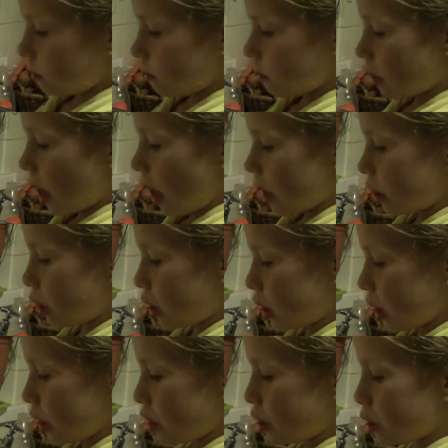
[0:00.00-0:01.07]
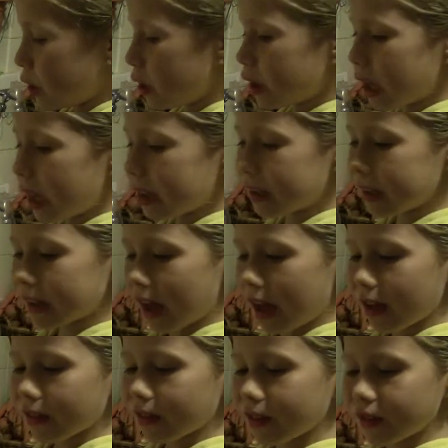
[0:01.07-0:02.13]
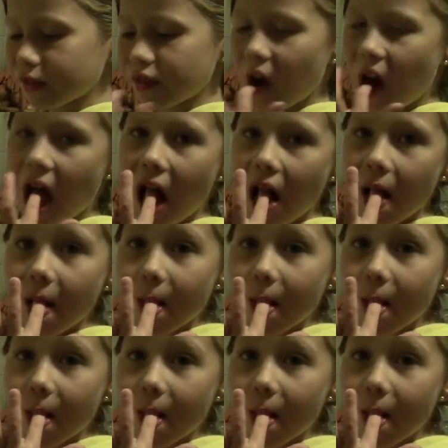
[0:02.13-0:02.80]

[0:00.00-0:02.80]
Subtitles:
But I just need to do that stuff as well.